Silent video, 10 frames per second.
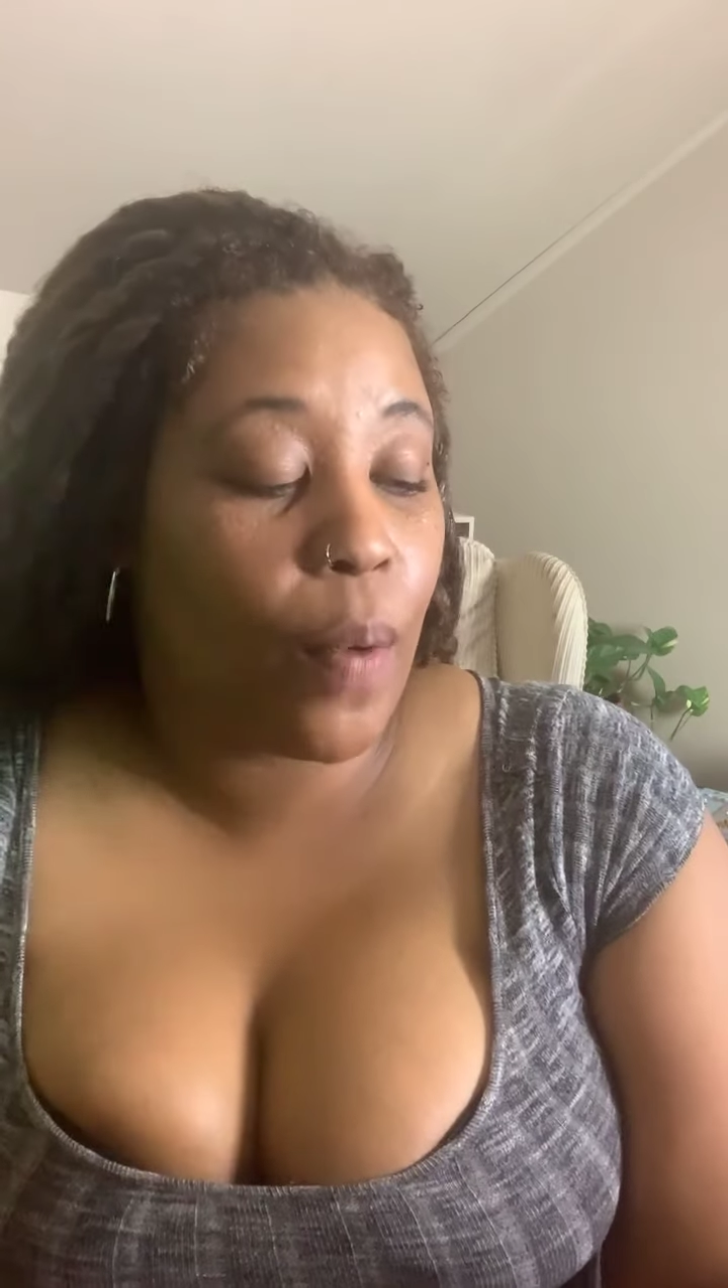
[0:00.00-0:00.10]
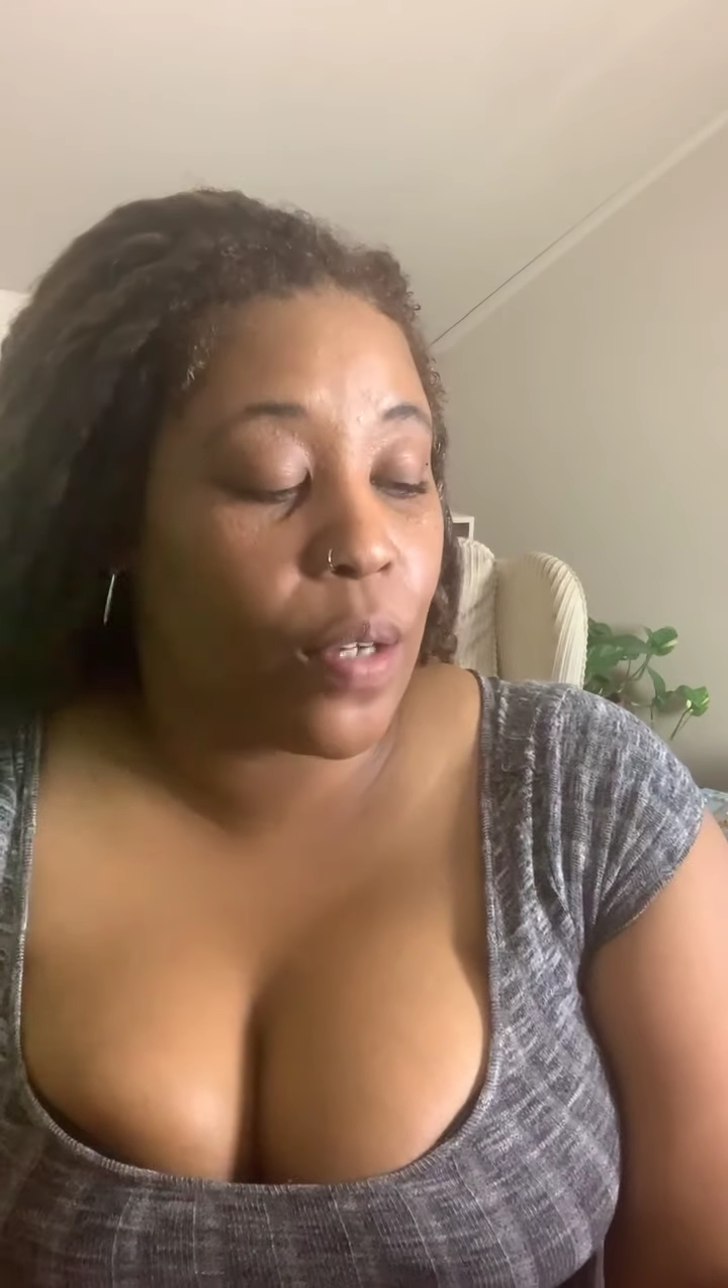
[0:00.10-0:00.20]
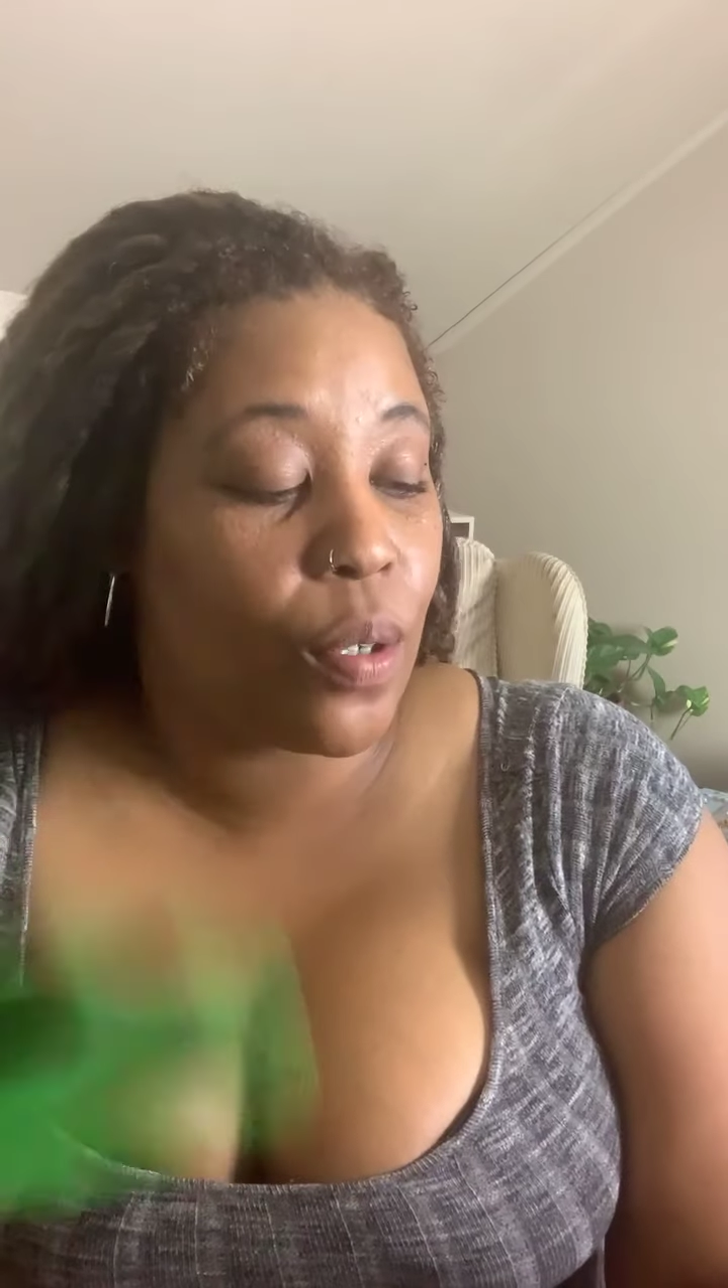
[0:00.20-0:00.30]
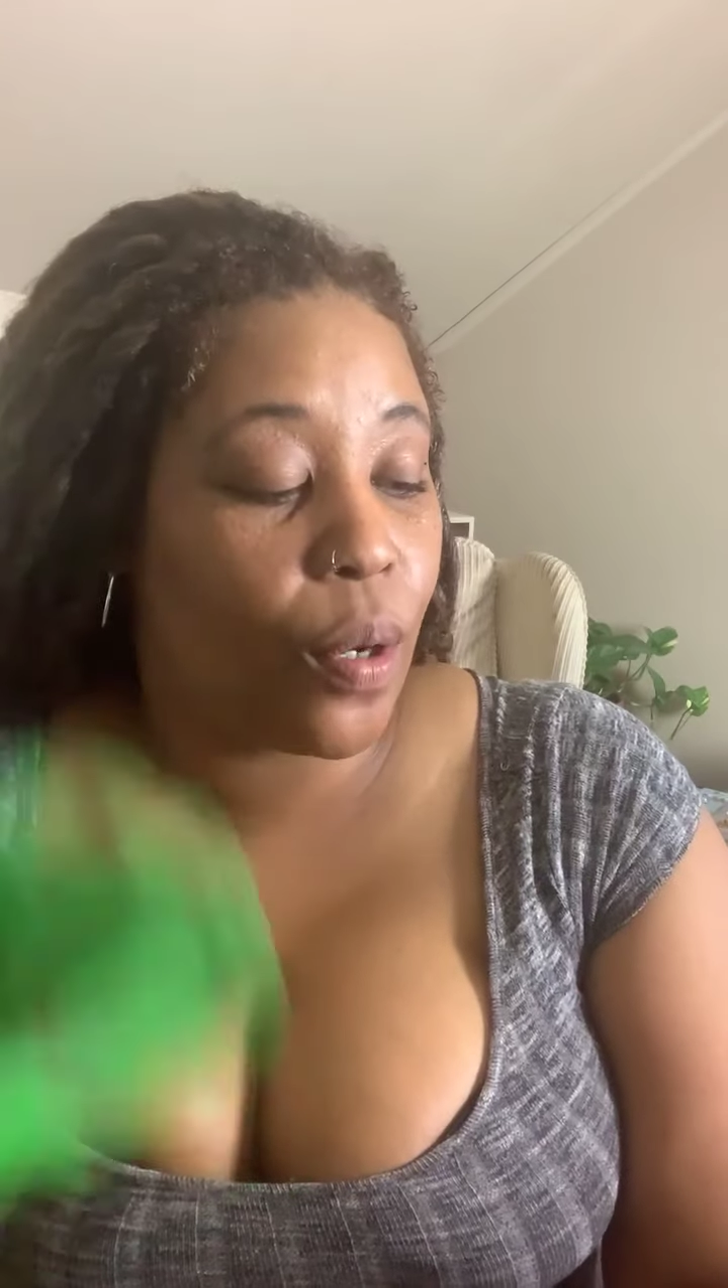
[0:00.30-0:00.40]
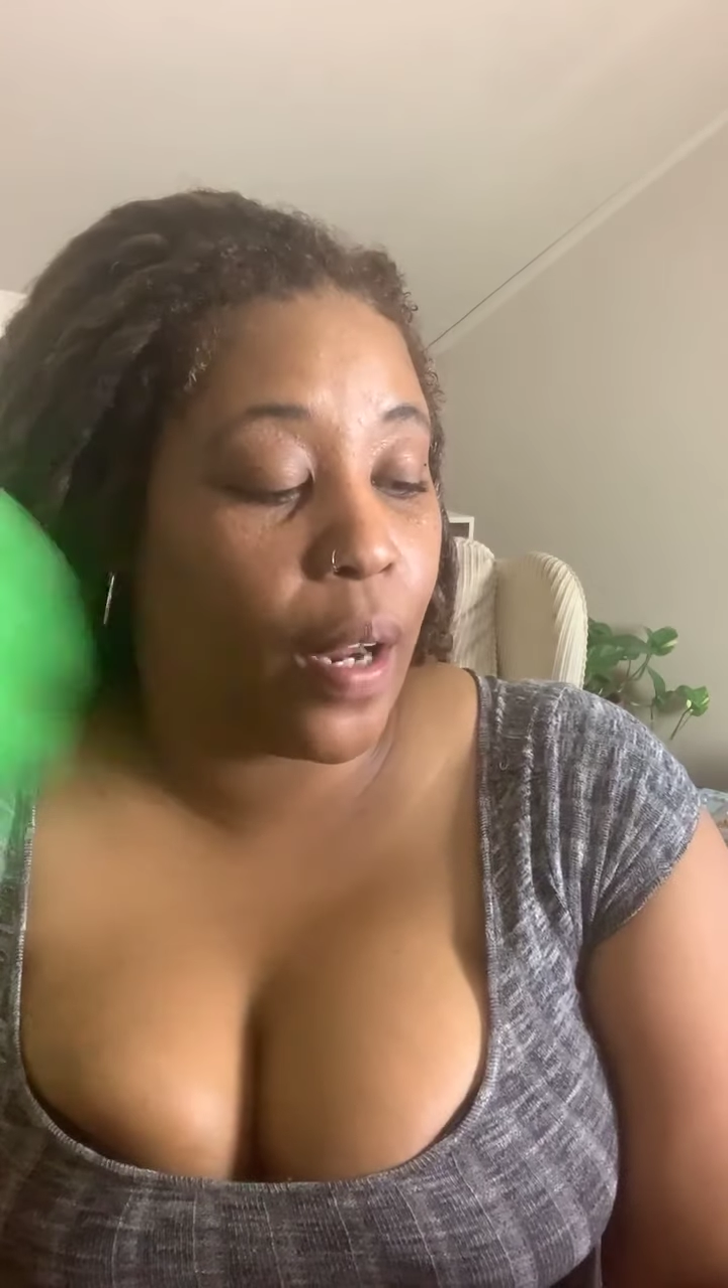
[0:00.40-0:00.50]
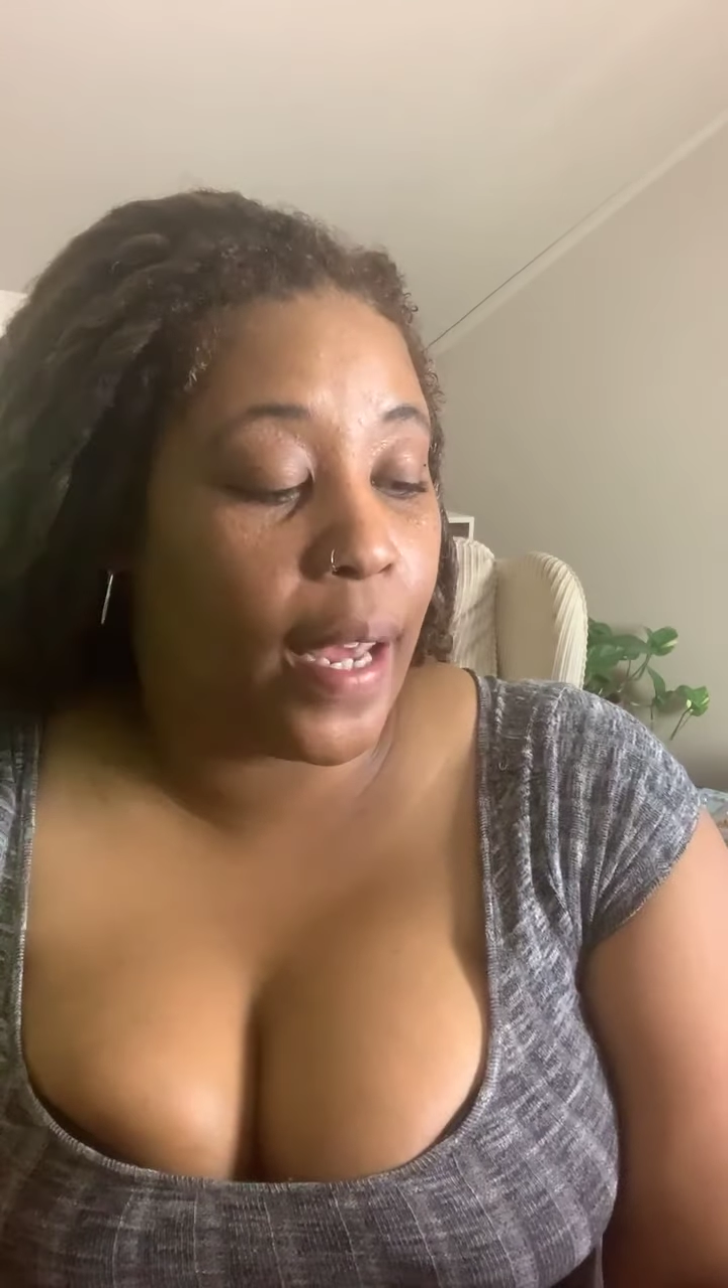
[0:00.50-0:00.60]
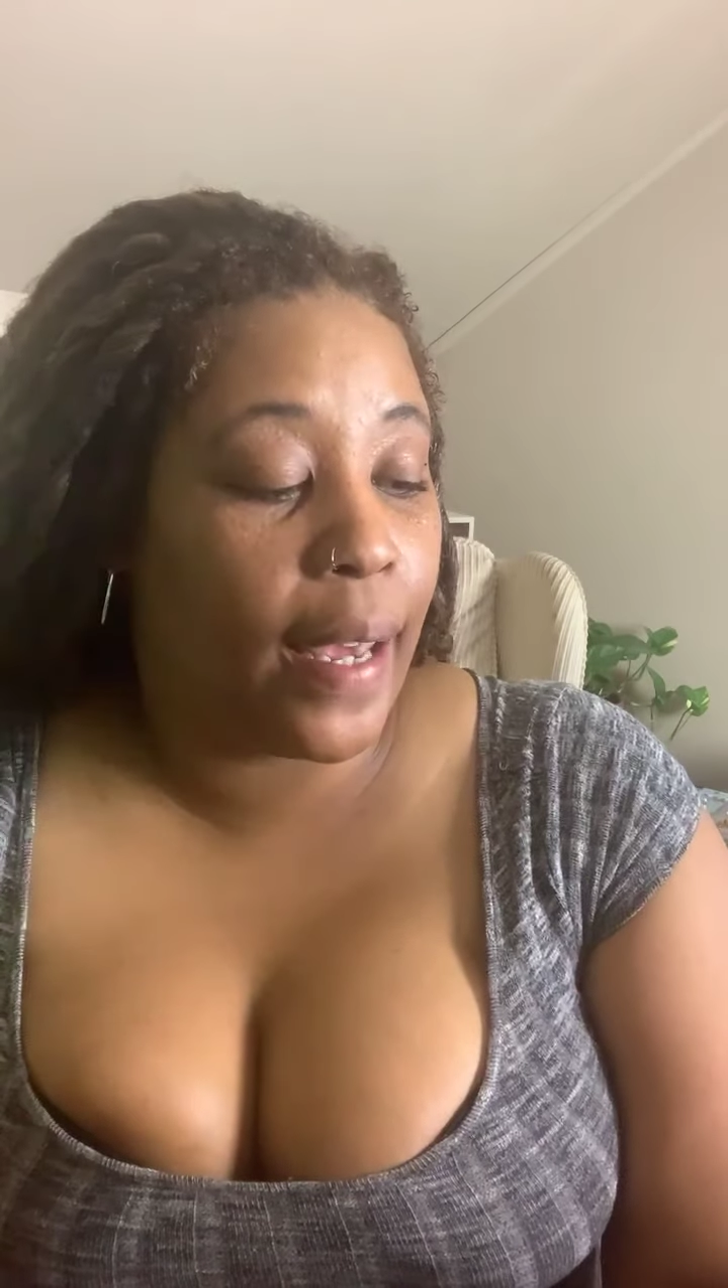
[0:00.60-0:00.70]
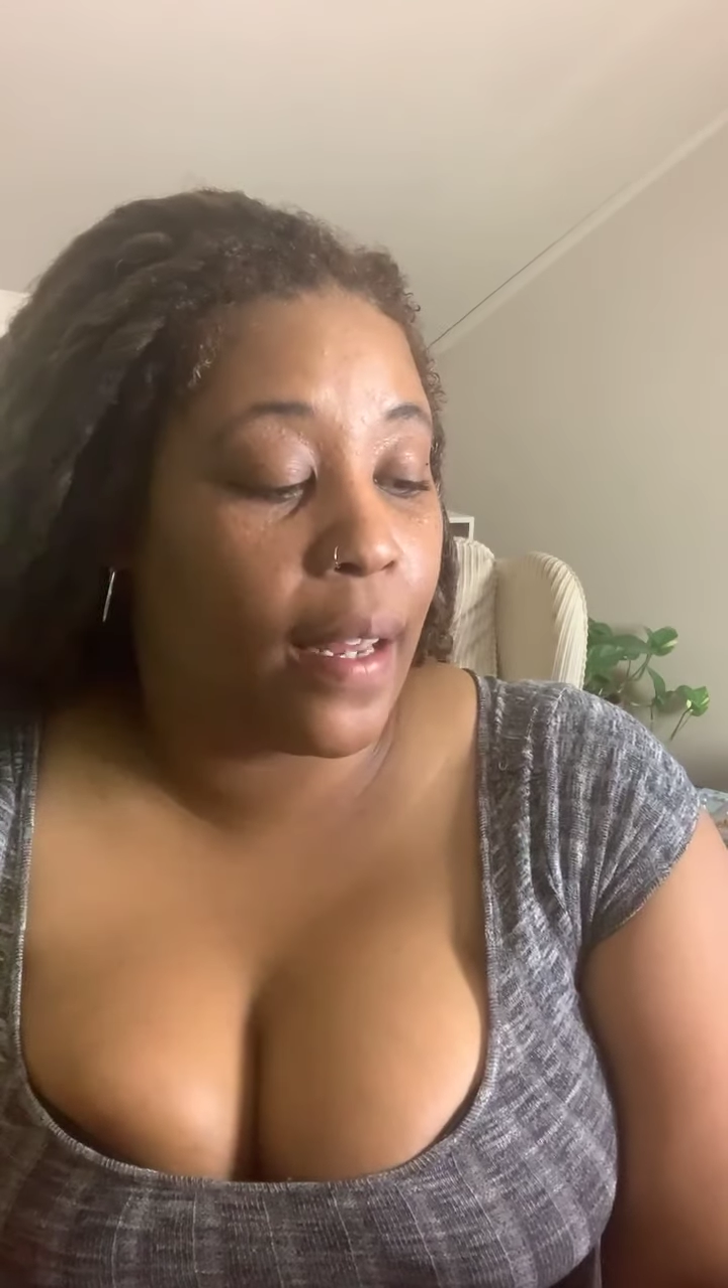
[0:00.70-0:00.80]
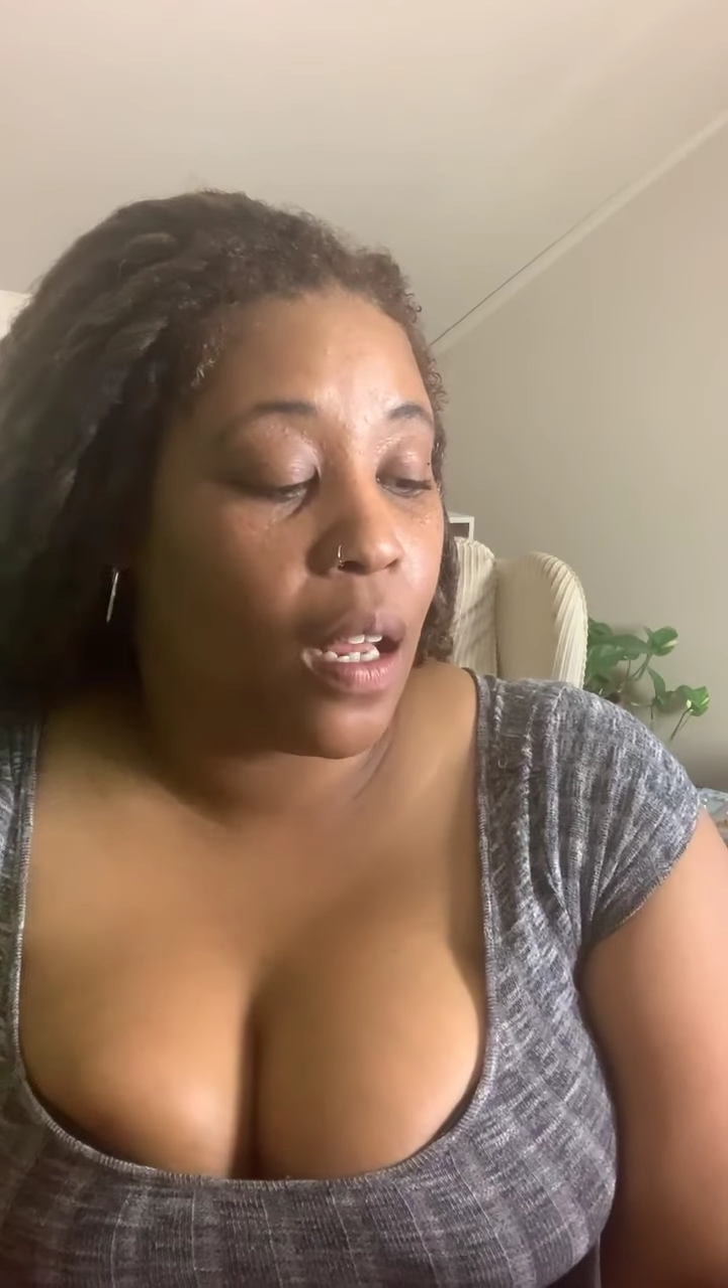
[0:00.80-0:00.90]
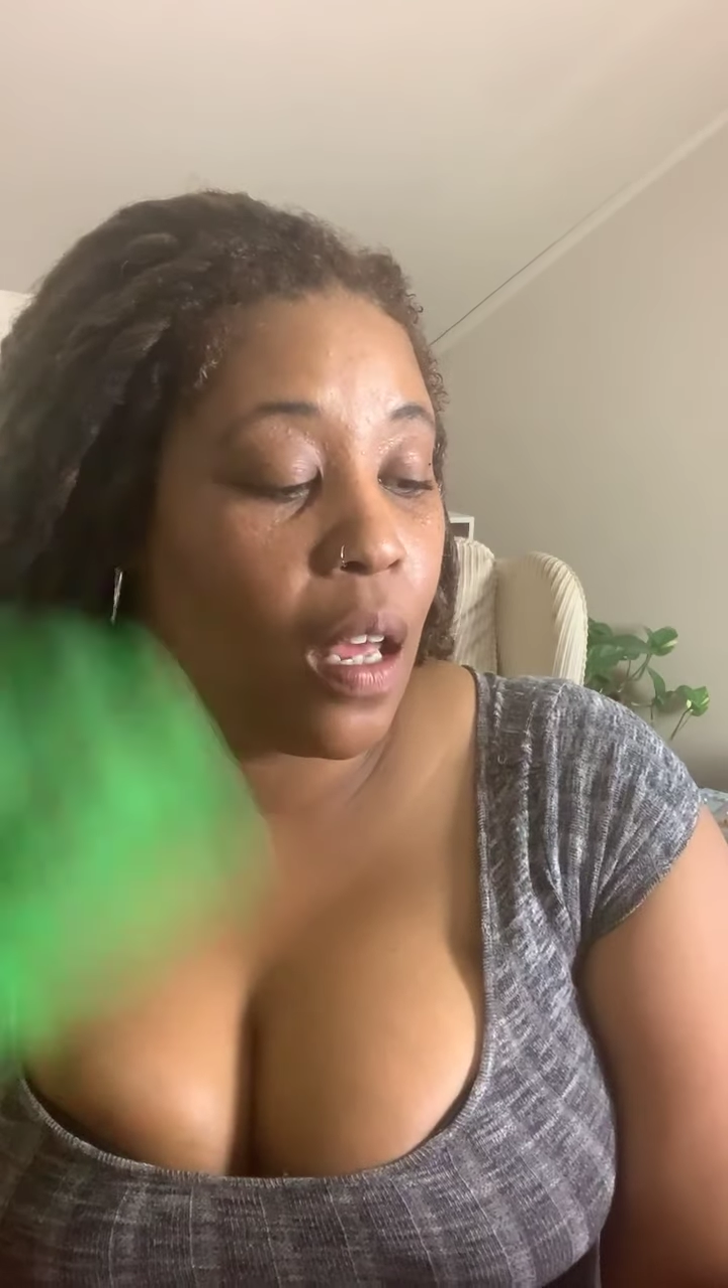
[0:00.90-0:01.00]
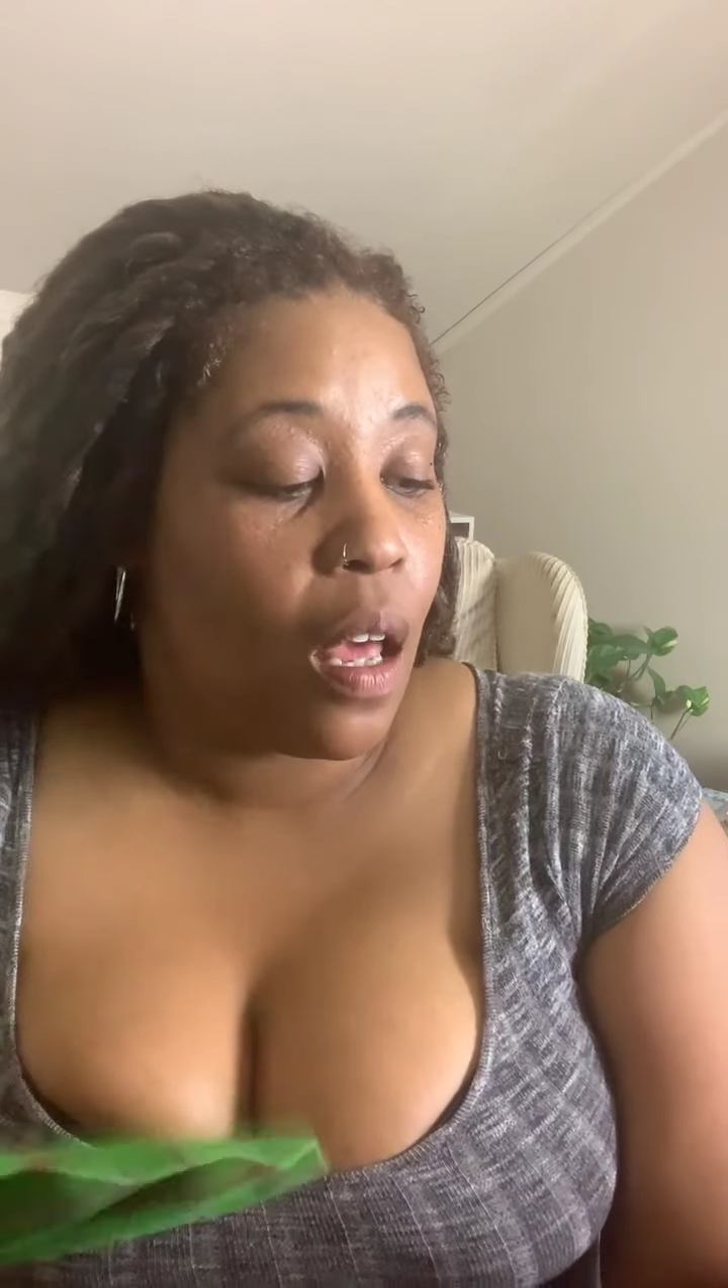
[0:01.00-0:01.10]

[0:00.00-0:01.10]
in retrograde,